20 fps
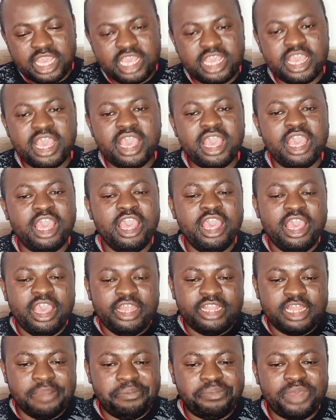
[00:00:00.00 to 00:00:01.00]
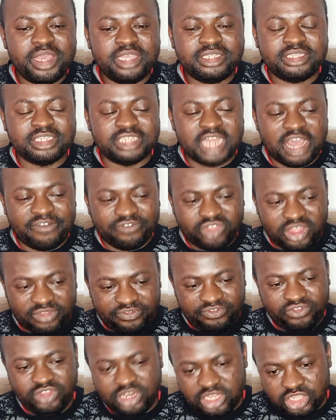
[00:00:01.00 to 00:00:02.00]
Here, the person, after
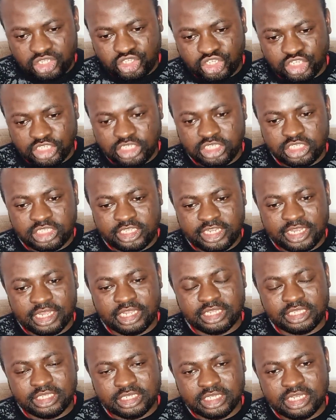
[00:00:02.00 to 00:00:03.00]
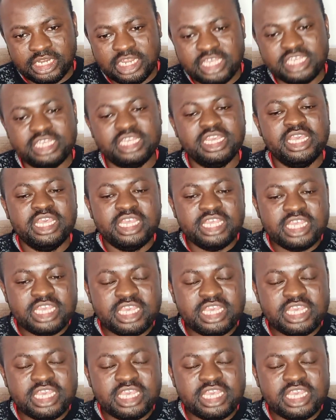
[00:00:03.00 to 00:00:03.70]
finishing the degree,